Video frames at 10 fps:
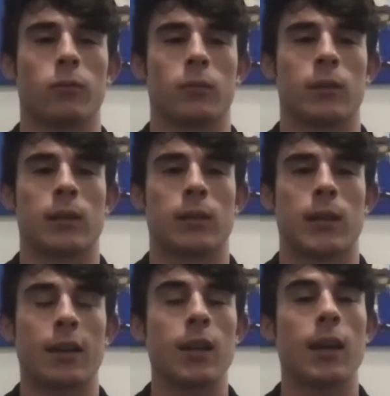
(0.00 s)

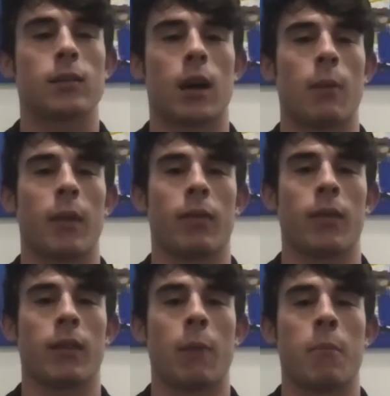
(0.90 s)
techniques um,
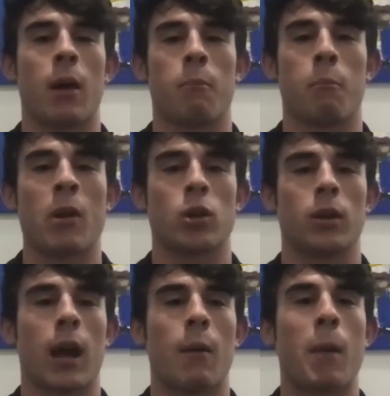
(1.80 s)
that Matt mentioned,
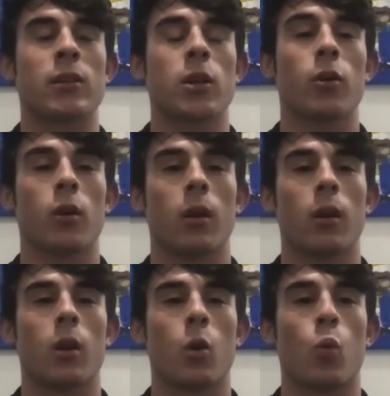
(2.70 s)
my stutter
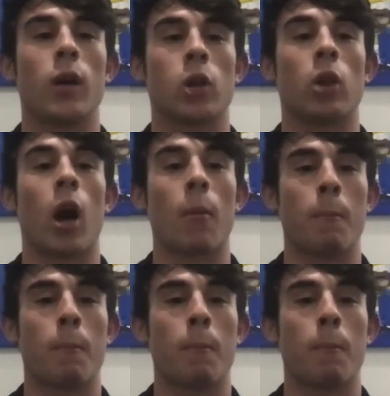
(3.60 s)
was a lot